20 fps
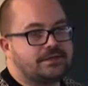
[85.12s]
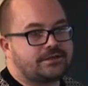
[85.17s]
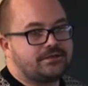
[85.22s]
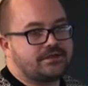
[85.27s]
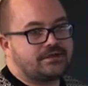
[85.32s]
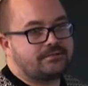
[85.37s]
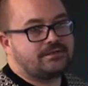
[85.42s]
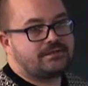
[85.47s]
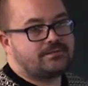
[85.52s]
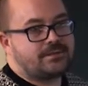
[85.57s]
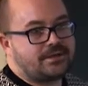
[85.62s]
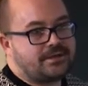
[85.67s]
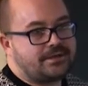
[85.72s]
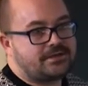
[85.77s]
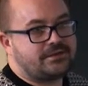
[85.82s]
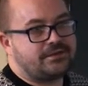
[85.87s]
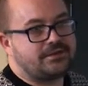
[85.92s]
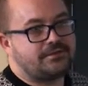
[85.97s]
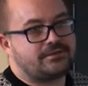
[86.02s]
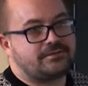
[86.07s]
Christmas
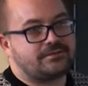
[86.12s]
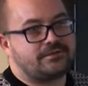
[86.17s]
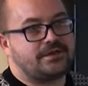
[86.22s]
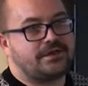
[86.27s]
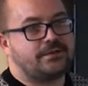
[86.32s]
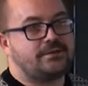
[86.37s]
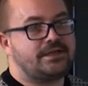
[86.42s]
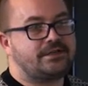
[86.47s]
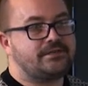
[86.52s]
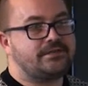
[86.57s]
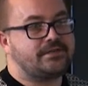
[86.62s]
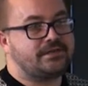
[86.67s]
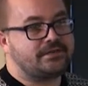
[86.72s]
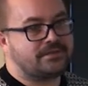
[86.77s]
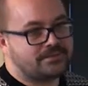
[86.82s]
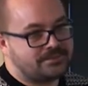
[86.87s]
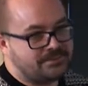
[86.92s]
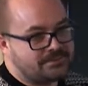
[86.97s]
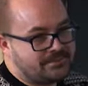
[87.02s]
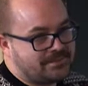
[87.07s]
party from 3 weeks
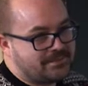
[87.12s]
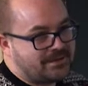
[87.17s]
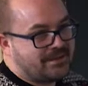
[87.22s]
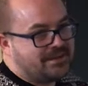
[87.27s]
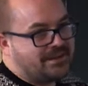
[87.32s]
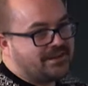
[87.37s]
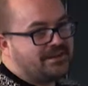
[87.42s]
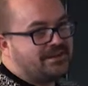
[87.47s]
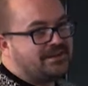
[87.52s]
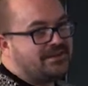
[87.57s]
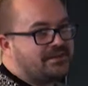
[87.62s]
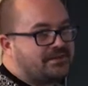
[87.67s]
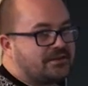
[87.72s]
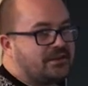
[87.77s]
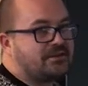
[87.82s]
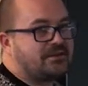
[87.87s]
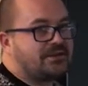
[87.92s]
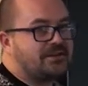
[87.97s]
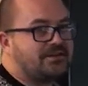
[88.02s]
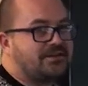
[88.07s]
ago.
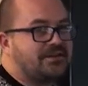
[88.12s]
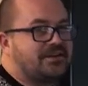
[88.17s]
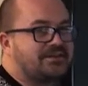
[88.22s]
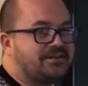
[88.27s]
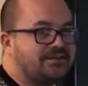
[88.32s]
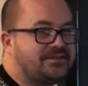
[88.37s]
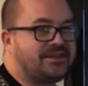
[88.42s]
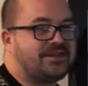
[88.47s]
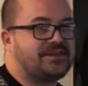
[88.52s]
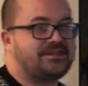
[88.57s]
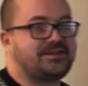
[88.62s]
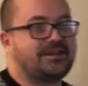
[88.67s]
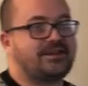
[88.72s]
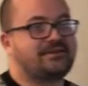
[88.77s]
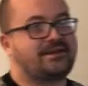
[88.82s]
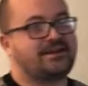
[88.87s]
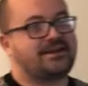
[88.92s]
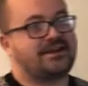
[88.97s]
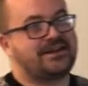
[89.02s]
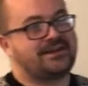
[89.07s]
So there are certain things
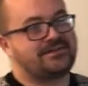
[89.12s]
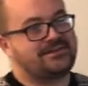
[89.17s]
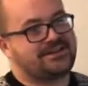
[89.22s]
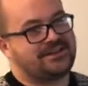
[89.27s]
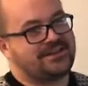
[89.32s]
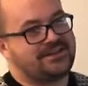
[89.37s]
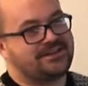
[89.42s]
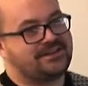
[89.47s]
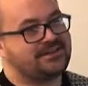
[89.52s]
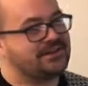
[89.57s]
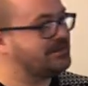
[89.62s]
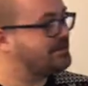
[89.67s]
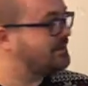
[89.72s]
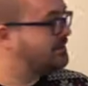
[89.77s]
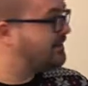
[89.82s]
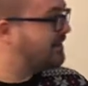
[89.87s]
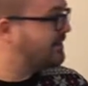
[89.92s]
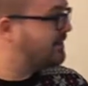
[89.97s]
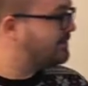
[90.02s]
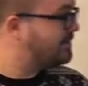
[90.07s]
where I have changed, other
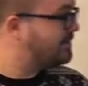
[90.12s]
things